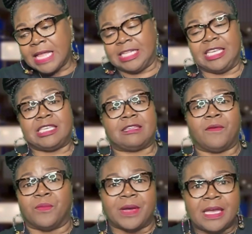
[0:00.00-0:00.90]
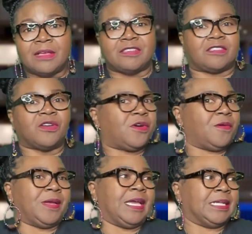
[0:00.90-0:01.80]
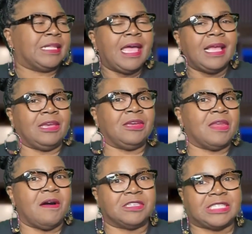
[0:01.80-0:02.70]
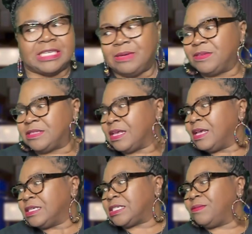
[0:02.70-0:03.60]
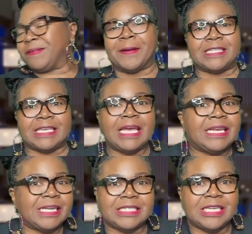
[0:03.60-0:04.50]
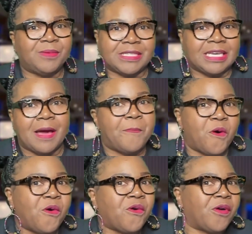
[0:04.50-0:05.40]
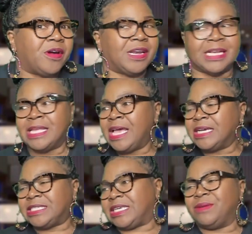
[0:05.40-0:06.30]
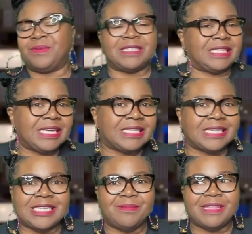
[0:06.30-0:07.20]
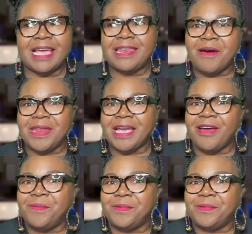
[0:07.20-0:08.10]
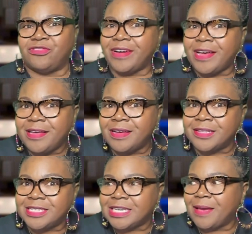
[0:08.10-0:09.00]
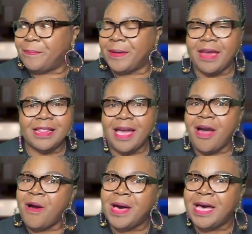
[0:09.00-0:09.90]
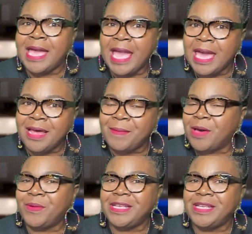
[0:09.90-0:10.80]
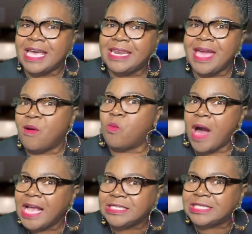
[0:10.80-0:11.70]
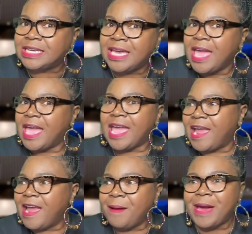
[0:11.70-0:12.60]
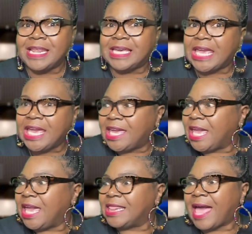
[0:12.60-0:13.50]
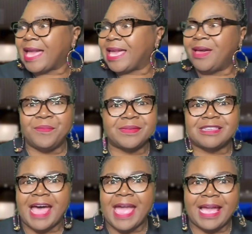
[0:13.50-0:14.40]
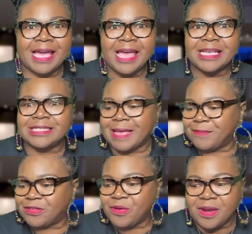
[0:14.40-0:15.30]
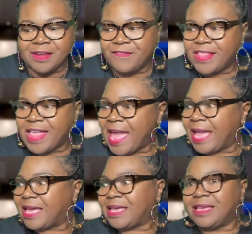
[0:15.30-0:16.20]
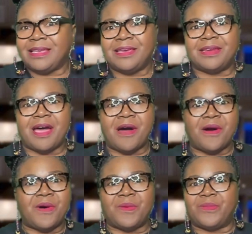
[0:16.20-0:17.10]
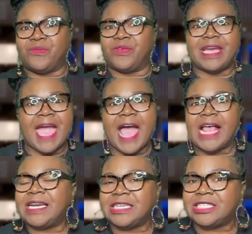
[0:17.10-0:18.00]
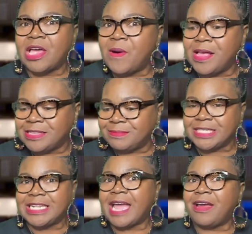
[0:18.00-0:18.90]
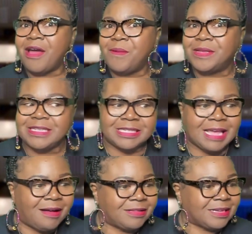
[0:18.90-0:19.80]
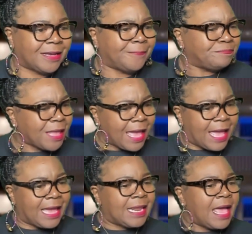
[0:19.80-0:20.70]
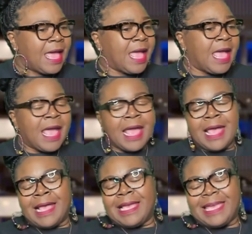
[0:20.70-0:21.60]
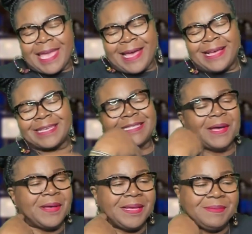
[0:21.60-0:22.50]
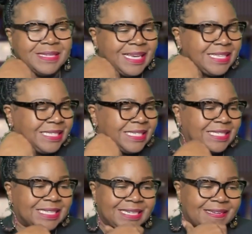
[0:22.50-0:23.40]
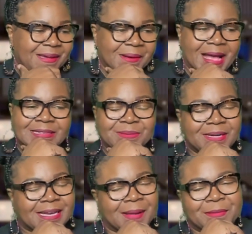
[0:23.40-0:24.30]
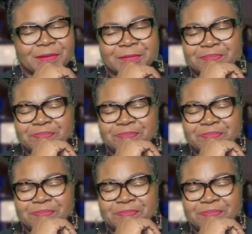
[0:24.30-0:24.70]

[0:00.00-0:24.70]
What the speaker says: this the real story. And she was pretending she was in a porn and she was this and she was that. No, that girl was drugged. She could barely hold her head up, and we sat there and watched it, and everybody kiki like it was like some sort of like, reality show or some shit. That girl was assaulted. And yeah, so it's just, I just wanted to come through